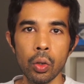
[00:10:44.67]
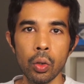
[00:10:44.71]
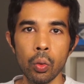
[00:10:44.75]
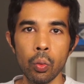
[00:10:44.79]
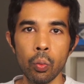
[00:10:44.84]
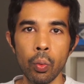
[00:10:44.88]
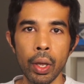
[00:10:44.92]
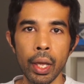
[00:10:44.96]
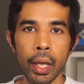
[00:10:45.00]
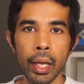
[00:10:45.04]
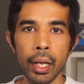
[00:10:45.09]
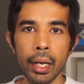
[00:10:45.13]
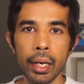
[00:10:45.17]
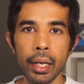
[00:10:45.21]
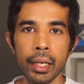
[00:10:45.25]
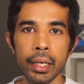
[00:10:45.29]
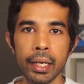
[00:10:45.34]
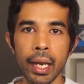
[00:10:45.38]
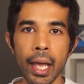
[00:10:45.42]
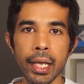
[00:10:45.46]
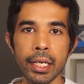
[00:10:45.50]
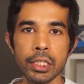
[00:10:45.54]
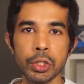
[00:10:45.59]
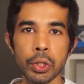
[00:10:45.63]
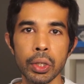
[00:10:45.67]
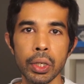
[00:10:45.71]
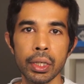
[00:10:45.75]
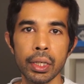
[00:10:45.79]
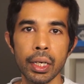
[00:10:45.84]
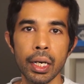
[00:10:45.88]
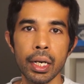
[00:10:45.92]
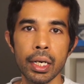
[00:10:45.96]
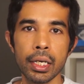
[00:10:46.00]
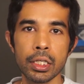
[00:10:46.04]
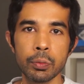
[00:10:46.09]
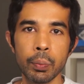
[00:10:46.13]
where it has to
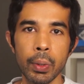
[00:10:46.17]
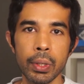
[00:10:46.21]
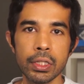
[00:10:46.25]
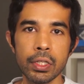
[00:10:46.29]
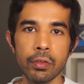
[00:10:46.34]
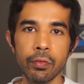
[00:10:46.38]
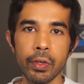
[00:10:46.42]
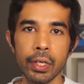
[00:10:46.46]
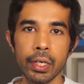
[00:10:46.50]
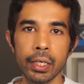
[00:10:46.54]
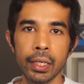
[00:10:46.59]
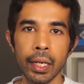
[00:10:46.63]
return a specific